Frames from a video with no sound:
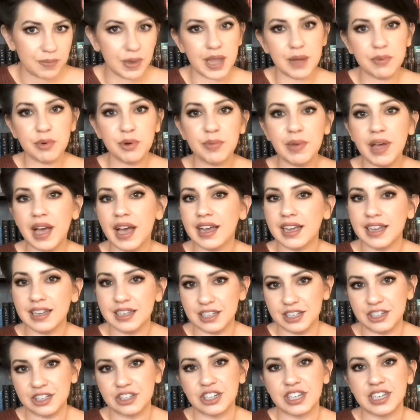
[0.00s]
paperback
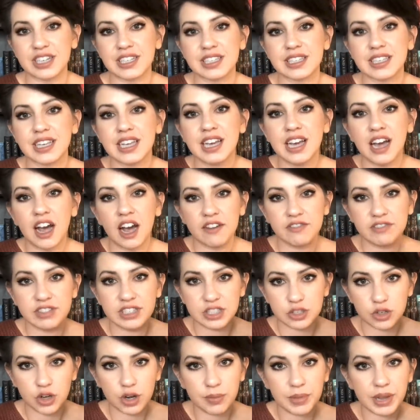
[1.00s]
editions of the
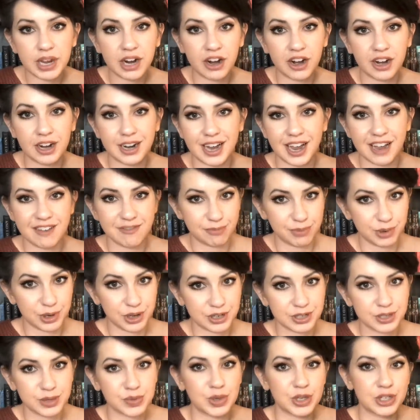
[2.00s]
Stormlight Archive
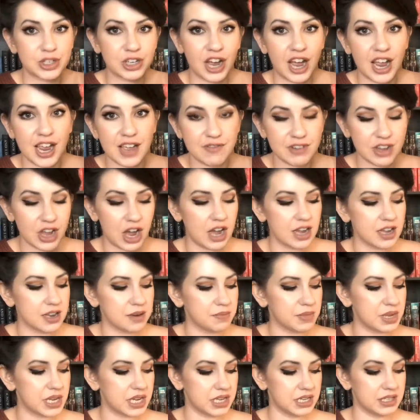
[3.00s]
books, which I have
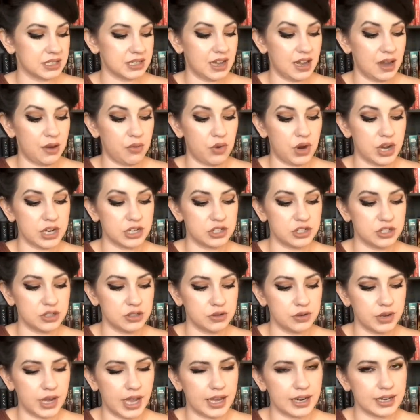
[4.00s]
gotten because I want
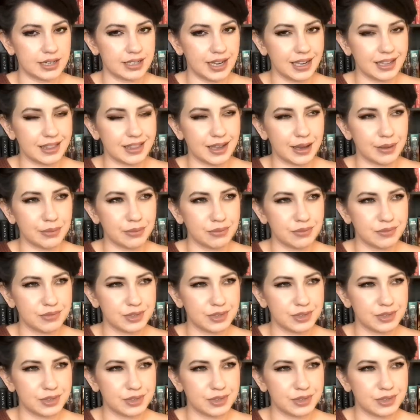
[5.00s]
to annotate them.